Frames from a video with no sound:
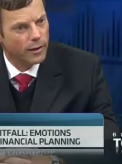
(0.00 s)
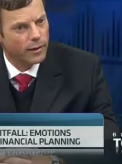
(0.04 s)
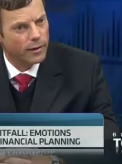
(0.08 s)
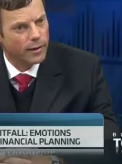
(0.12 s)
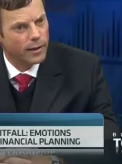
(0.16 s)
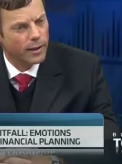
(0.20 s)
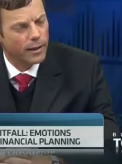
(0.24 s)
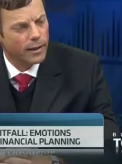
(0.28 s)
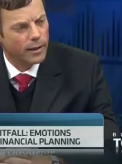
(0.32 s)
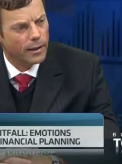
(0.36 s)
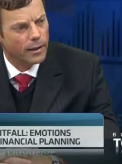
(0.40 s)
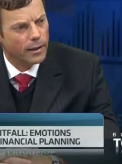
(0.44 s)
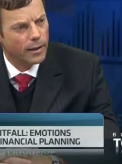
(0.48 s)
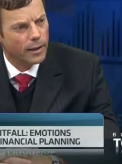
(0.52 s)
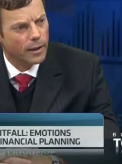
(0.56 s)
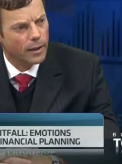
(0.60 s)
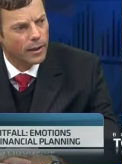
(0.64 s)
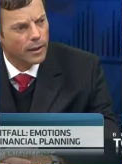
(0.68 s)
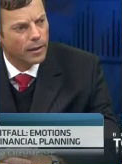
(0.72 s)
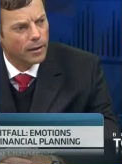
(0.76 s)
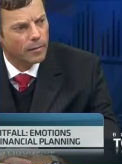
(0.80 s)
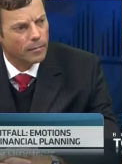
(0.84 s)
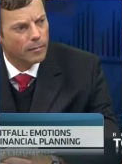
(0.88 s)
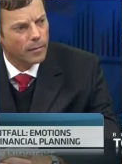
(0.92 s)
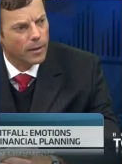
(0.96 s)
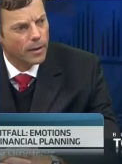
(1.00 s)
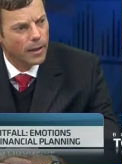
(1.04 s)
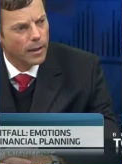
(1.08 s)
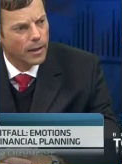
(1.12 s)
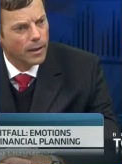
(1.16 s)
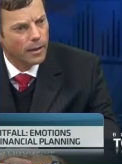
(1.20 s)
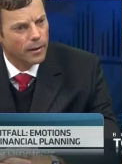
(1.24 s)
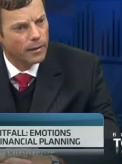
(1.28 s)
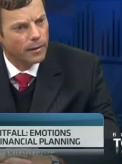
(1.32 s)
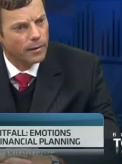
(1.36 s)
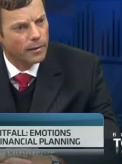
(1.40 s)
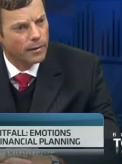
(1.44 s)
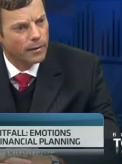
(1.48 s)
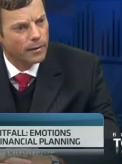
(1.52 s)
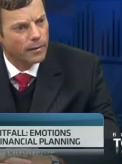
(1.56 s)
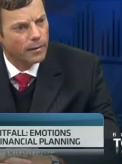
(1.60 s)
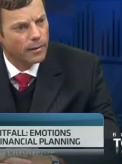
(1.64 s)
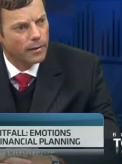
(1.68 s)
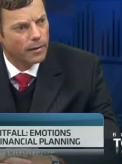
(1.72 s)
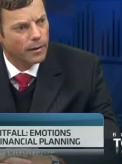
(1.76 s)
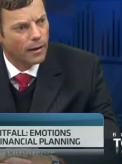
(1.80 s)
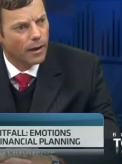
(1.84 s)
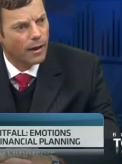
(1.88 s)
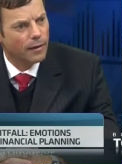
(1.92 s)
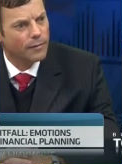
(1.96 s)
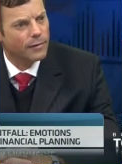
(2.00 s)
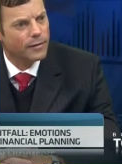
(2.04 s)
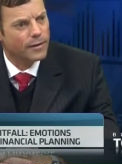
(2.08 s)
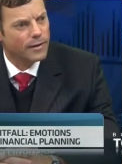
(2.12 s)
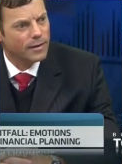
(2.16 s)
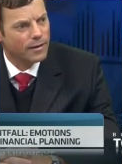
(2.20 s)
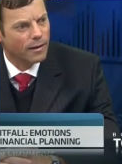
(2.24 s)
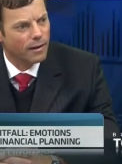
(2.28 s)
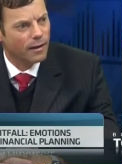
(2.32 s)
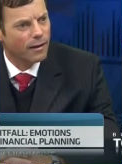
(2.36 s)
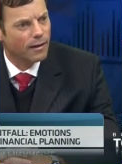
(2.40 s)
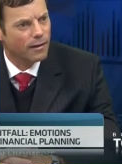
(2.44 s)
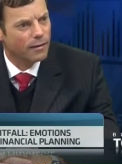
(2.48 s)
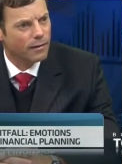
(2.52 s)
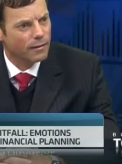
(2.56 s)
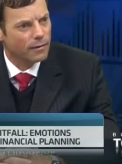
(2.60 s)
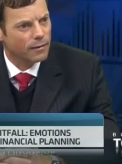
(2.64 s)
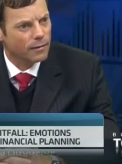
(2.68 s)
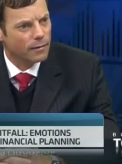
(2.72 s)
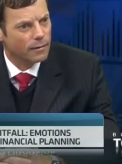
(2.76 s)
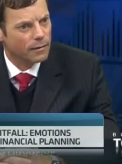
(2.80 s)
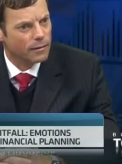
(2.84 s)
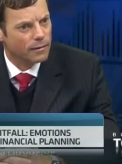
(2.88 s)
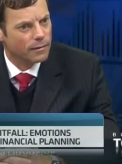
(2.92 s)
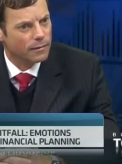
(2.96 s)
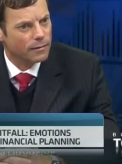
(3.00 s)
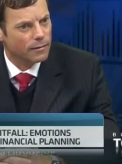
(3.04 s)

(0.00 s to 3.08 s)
I think um, the, the lifestyle